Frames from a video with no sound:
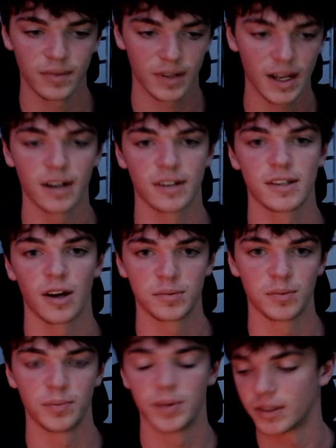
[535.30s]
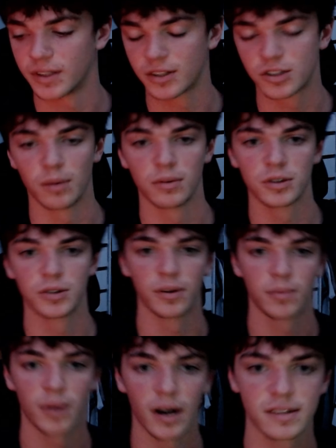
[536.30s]
Kind of just helps build the
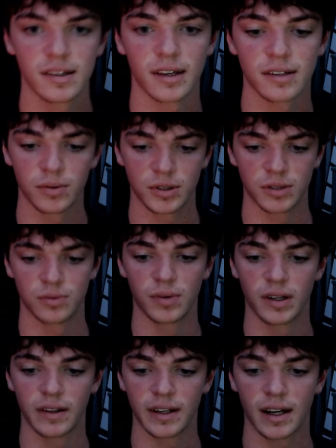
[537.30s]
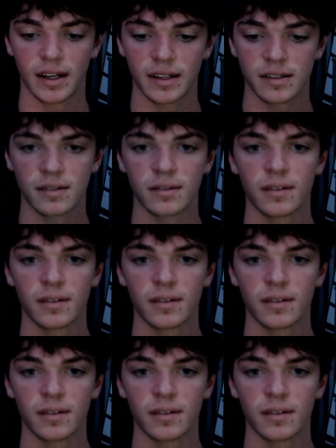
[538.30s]
troubleshooting process, which is really nice.